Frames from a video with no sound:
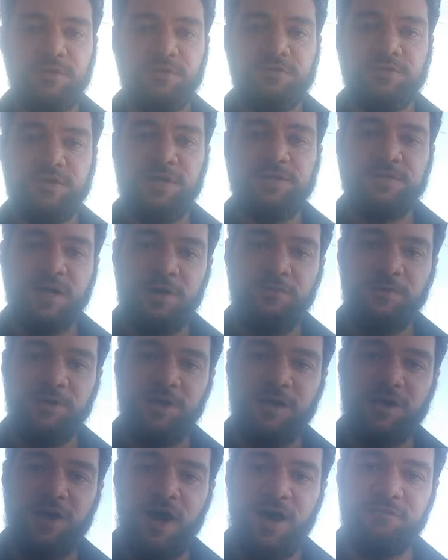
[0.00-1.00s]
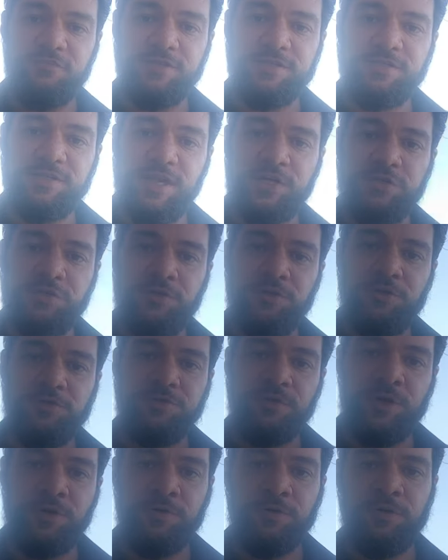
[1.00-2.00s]
So that's not really a conversational
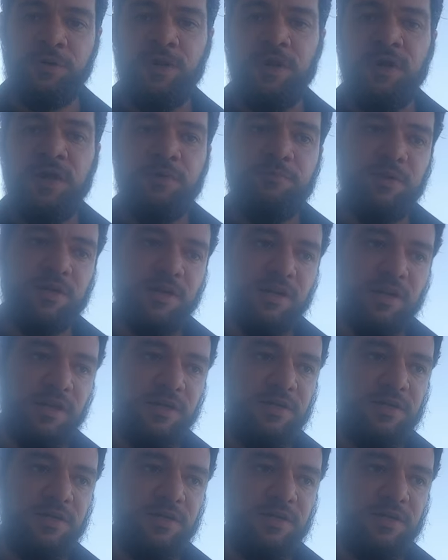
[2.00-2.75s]
tone, but it